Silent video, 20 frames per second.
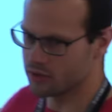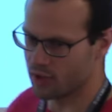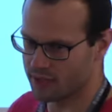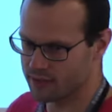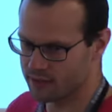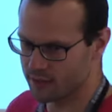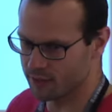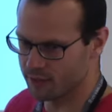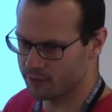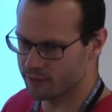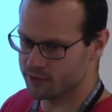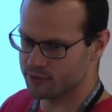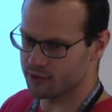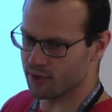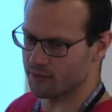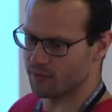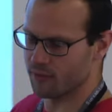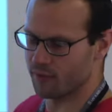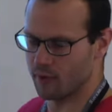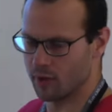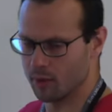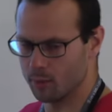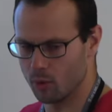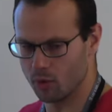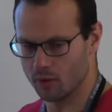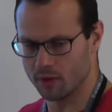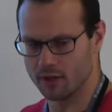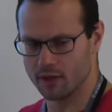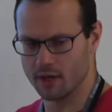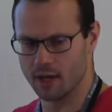lots of stuff available
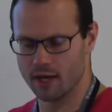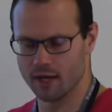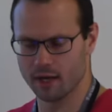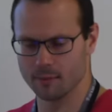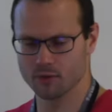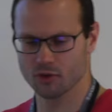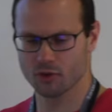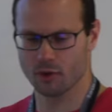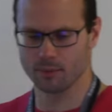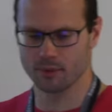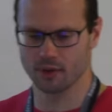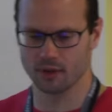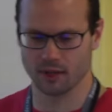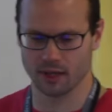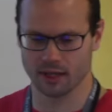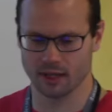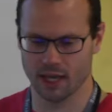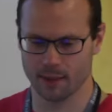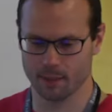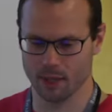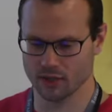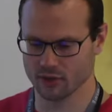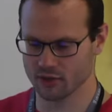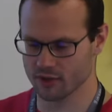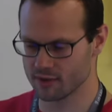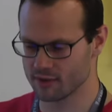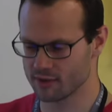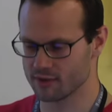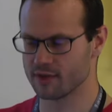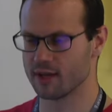in, in like game
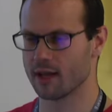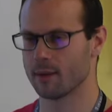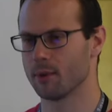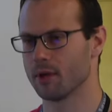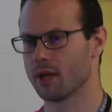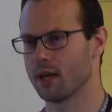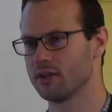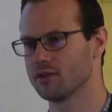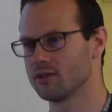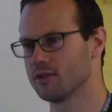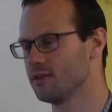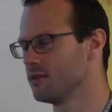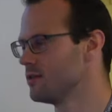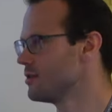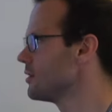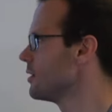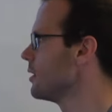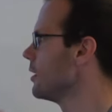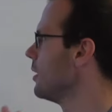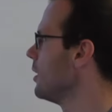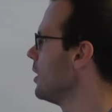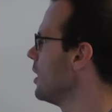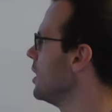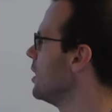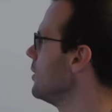engines and applications and